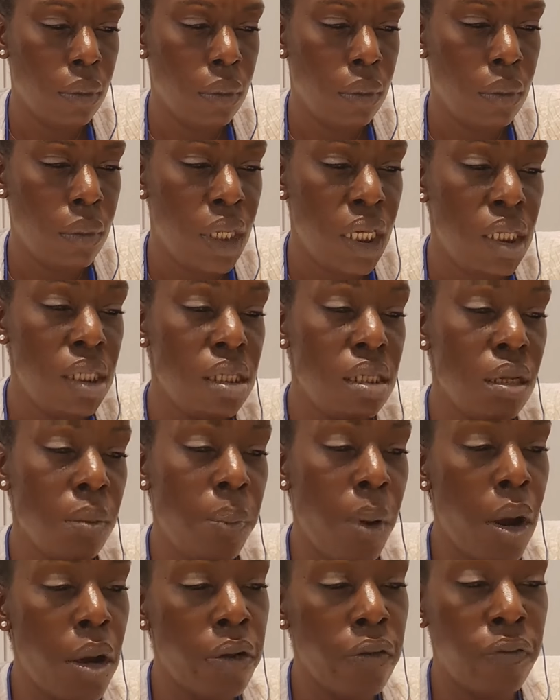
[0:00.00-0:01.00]
this is a
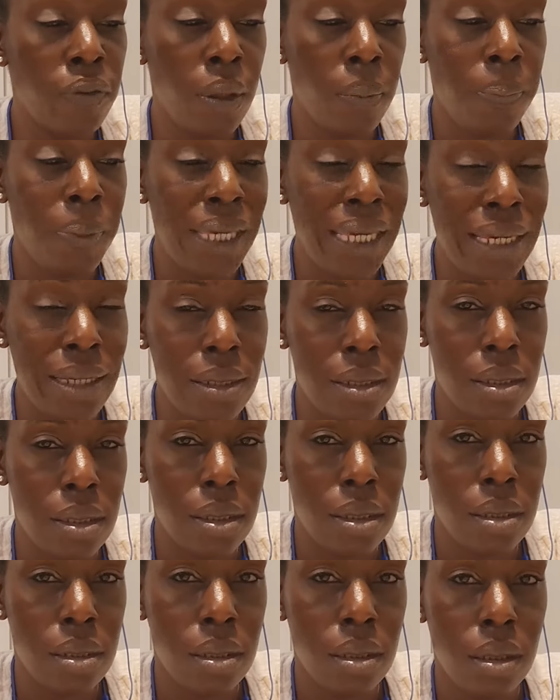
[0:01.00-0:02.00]
part of the
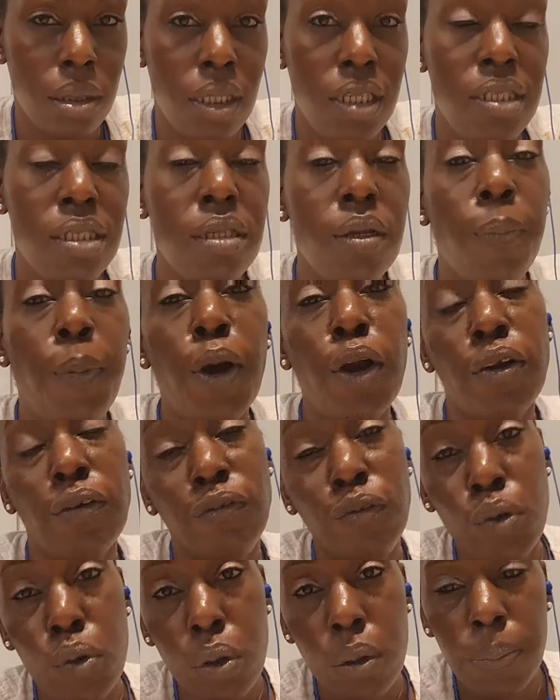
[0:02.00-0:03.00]
peace. This is a part of
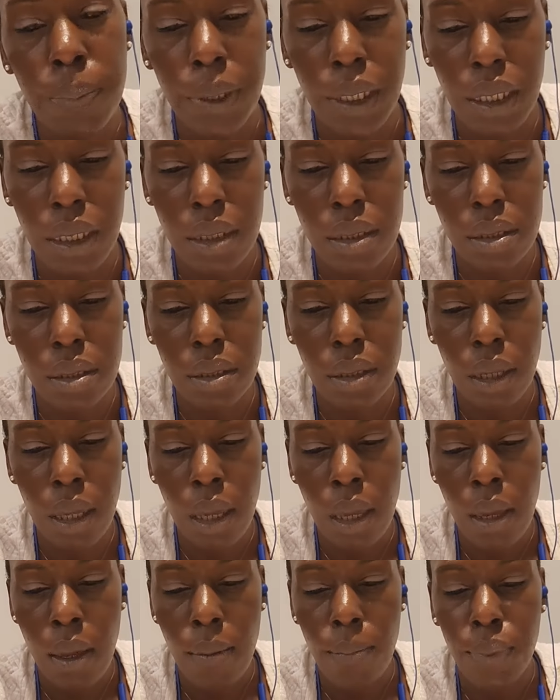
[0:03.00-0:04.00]
your peace.
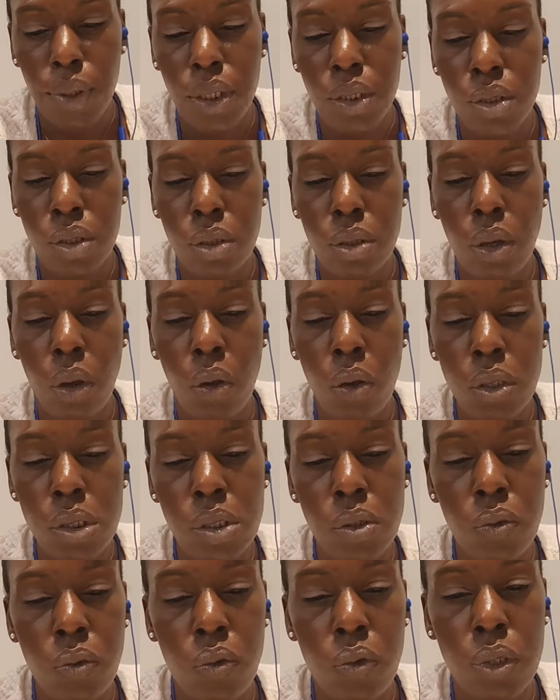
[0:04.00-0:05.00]
But it's
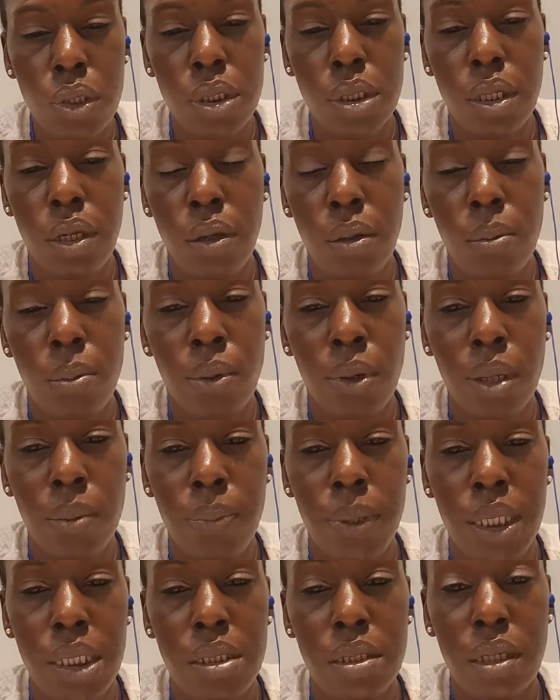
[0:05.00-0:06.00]
also going to help bring
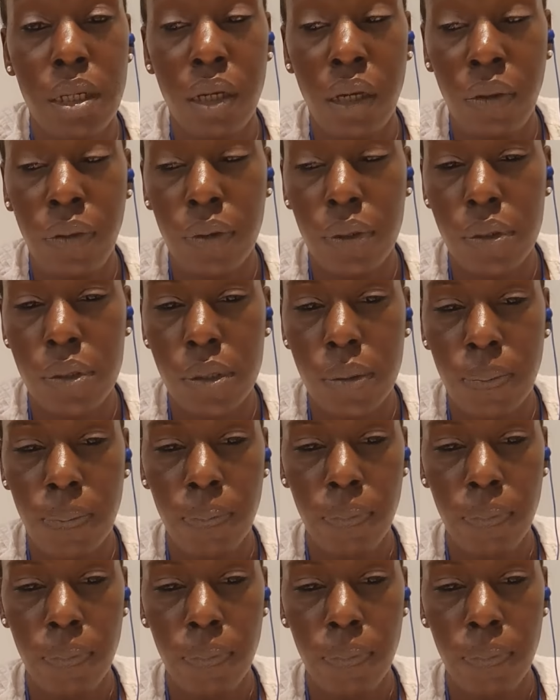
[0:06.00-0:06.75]
peace to others.